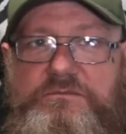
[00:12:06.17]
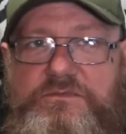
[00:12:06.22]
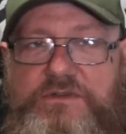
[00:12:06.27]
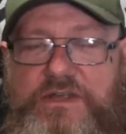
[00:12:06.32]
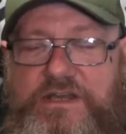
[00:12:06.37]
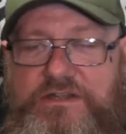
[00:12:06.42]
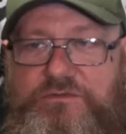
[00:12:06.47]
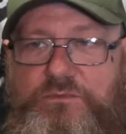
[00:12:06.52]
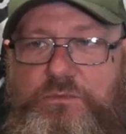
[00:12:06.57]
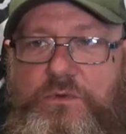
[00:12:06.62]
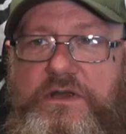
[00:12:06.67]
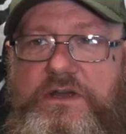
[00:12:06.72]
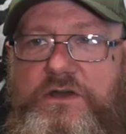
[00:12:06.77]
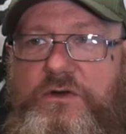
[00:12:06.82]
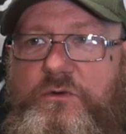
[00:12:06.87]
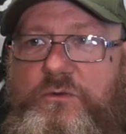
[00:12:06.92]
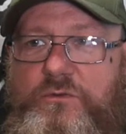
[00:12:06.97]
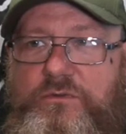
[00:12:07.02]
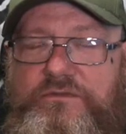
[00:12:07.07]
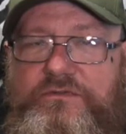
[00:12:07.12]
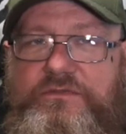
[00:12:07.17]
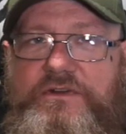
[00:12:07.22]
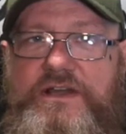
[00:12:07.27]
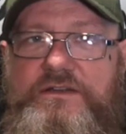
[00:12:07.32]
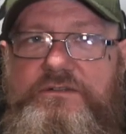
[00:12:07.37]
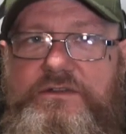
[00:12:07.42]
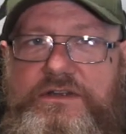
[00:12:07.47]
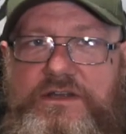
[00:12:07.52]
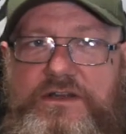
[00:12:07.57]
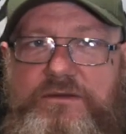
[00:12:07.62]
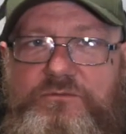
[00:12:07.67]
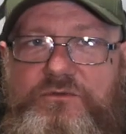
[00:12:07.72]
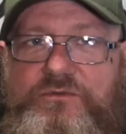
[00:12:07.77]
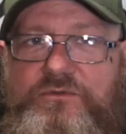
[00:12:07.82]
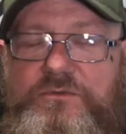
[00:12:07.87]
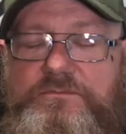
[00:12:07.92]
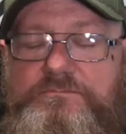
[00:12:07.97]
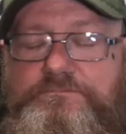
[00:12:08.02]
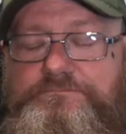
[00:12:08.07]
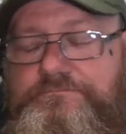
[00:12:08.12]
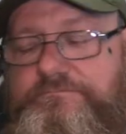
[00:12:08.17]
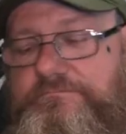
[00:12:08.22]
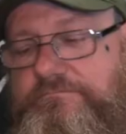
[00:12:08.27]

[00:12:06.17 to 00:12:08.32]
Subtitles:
That's where all the flavour comes from.